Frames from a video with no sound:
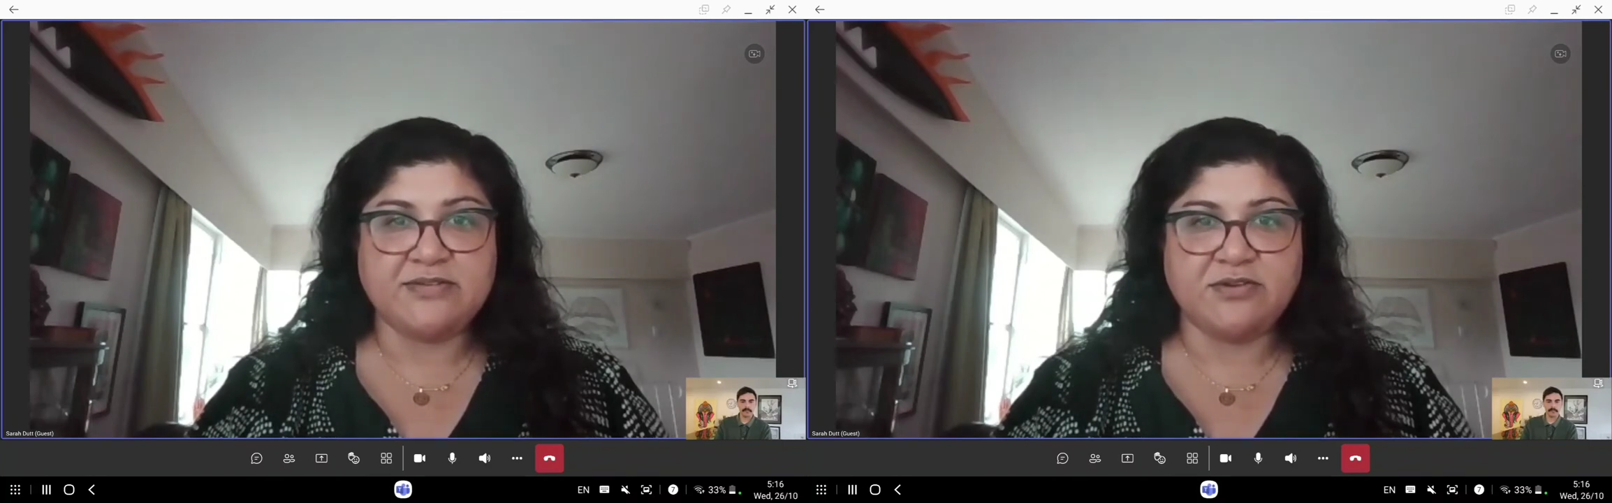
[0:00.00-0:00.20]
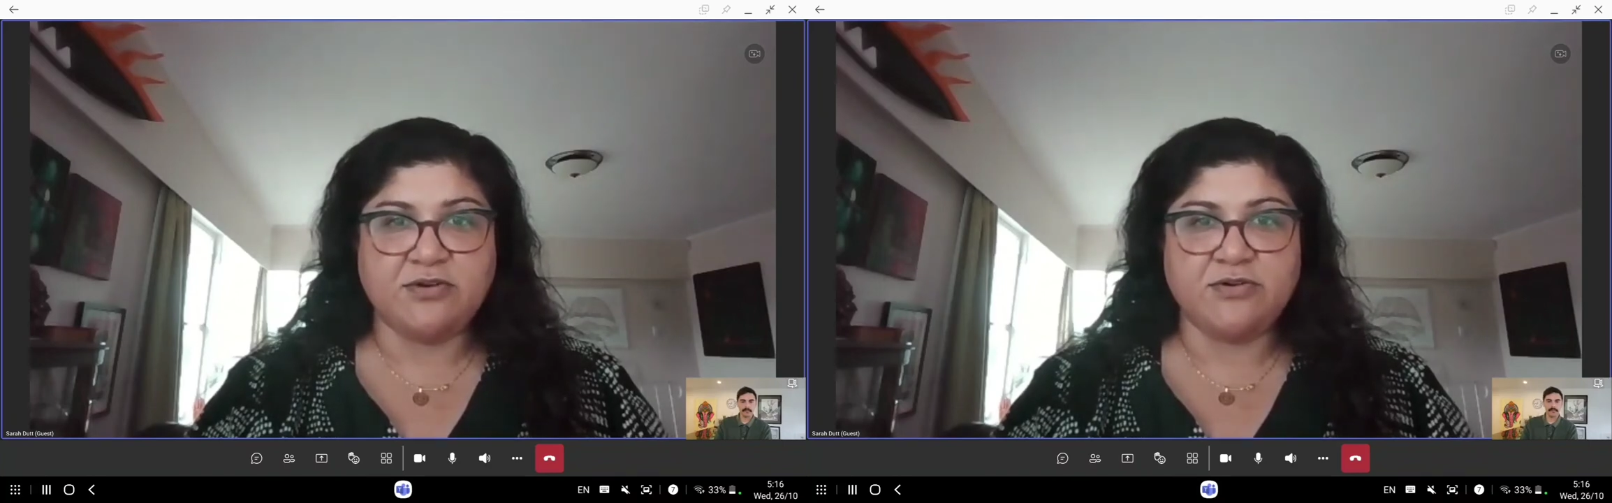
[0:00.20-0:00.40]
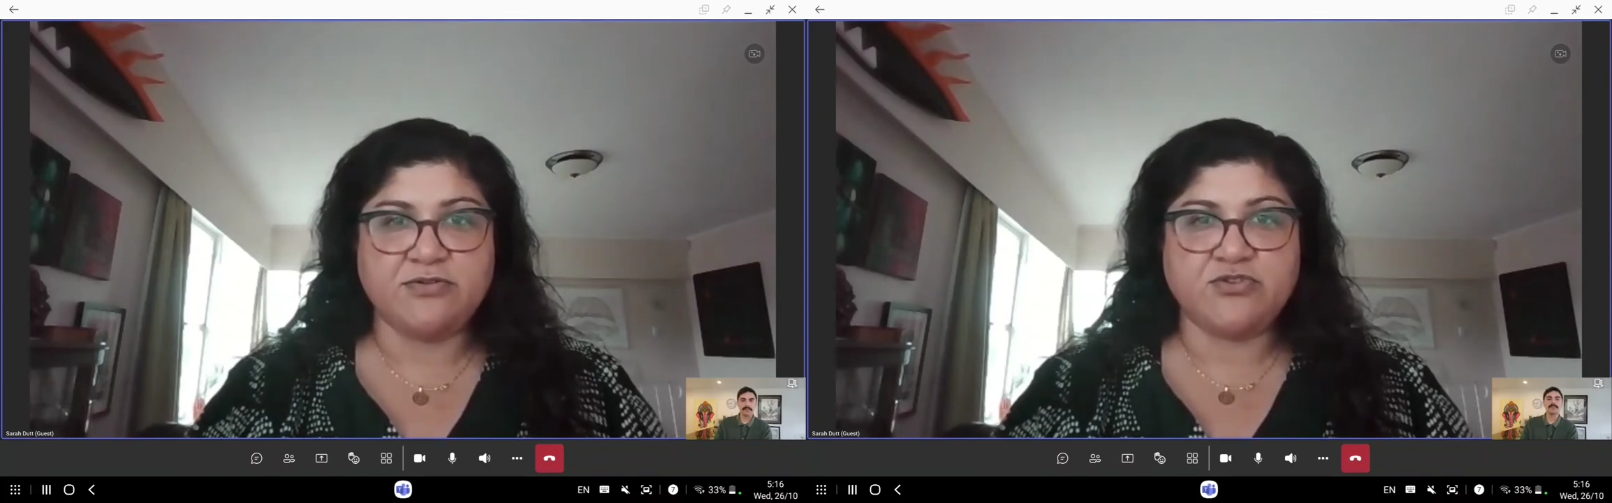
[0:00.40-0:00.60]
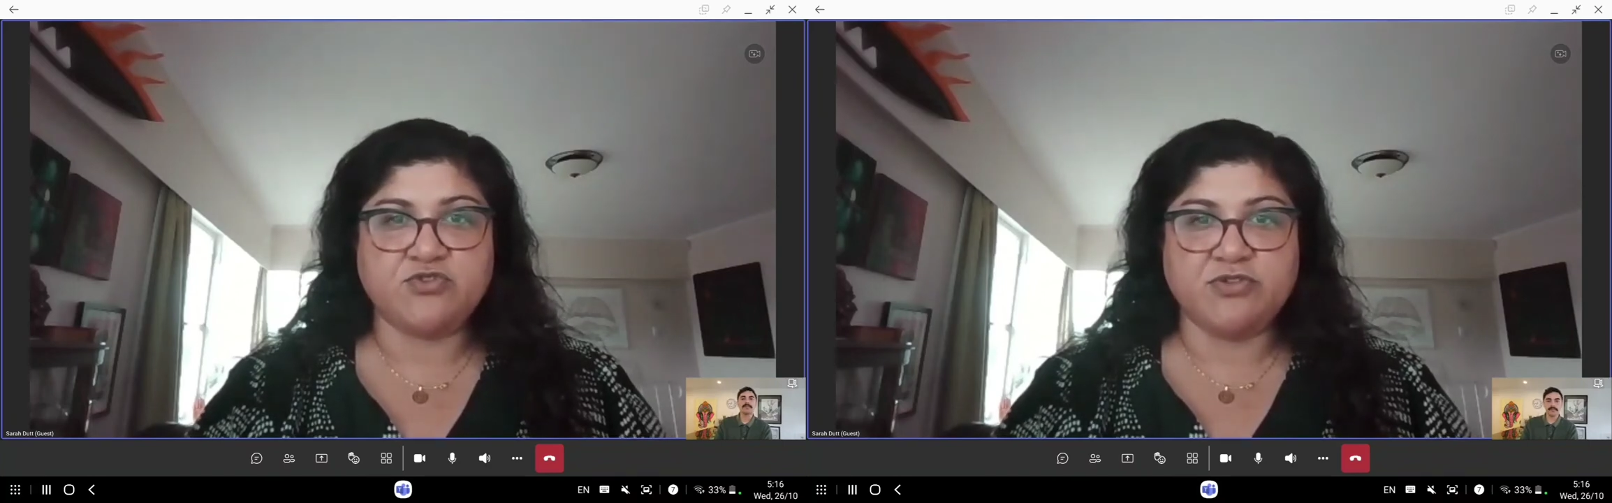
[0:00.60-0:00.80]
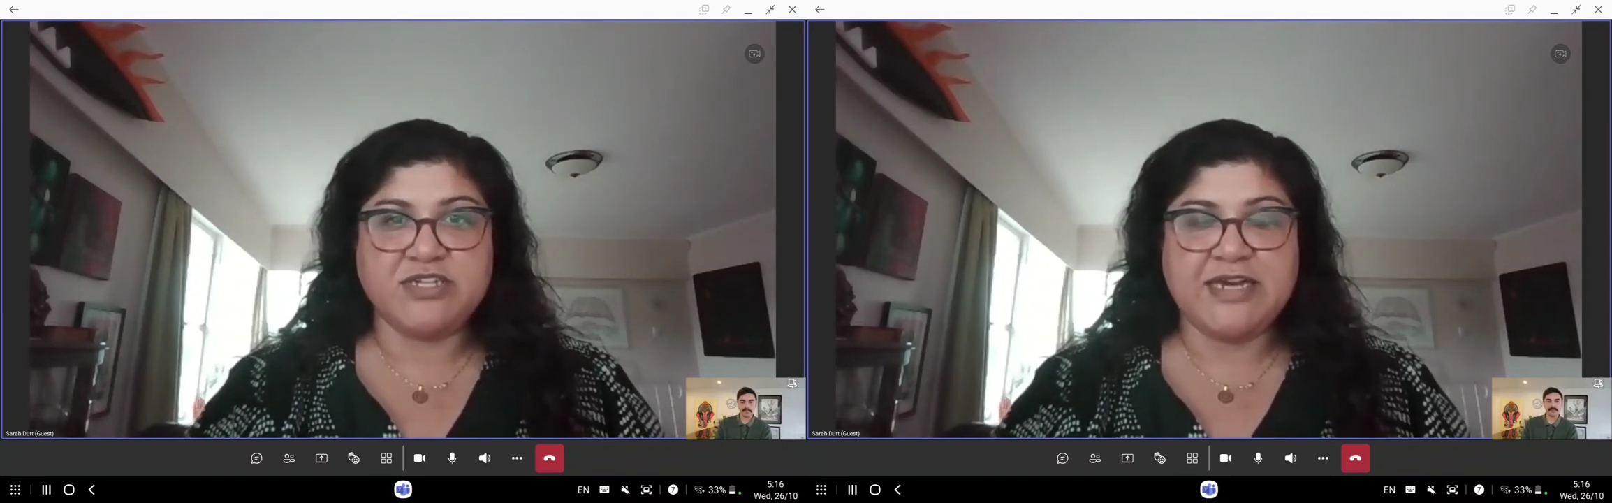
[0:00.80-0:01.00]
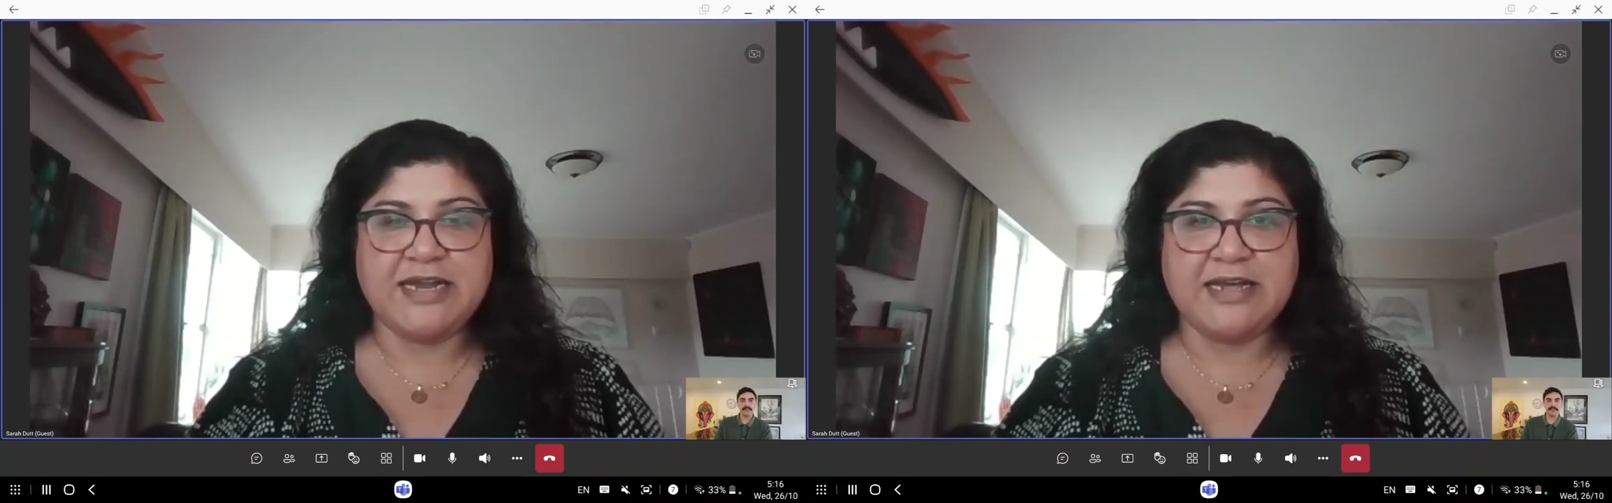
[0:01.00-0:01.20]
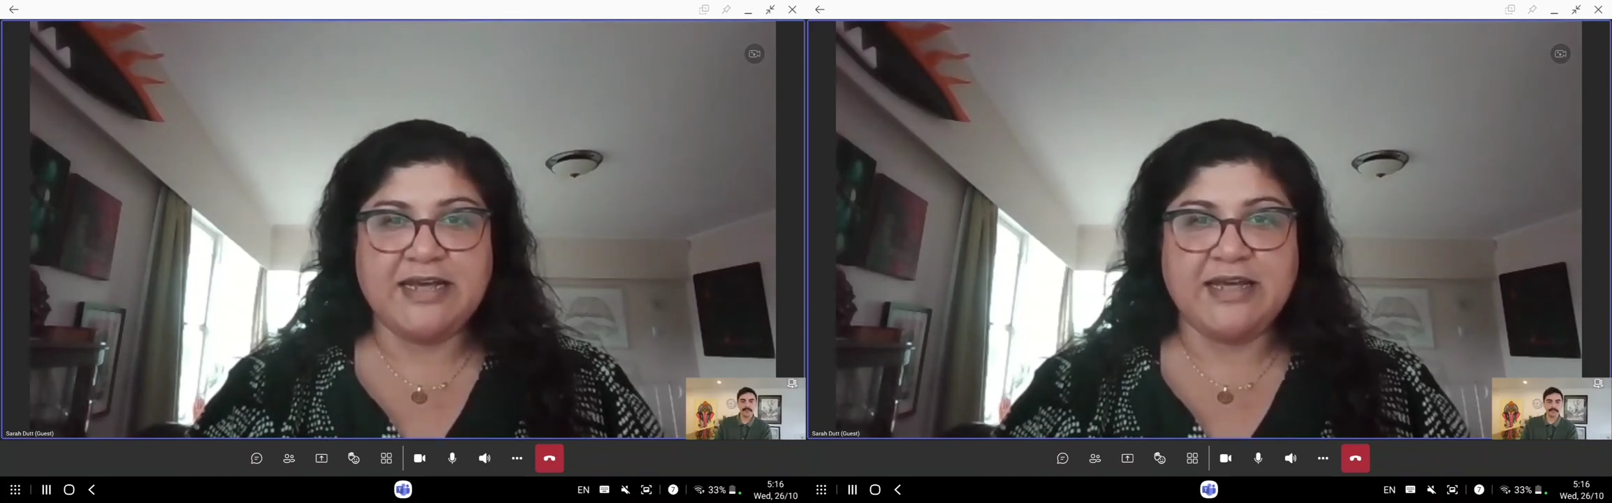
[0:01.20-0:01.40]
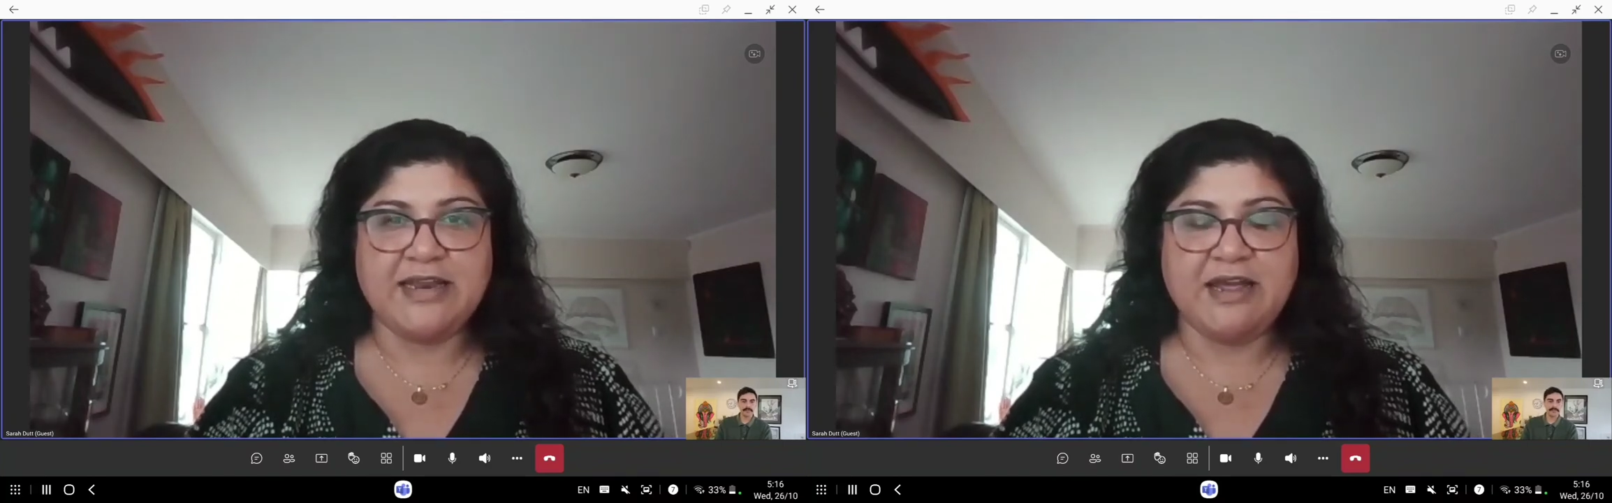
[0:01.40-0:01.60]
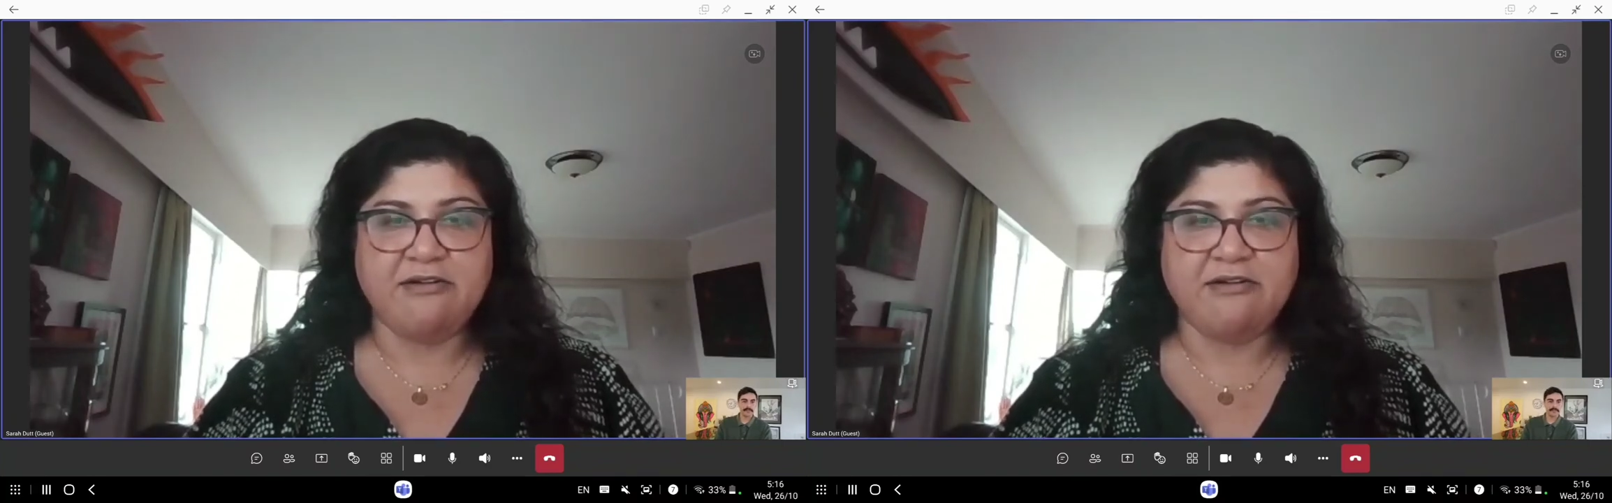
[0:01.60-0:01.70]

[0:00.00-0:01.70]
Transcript: So storytelling and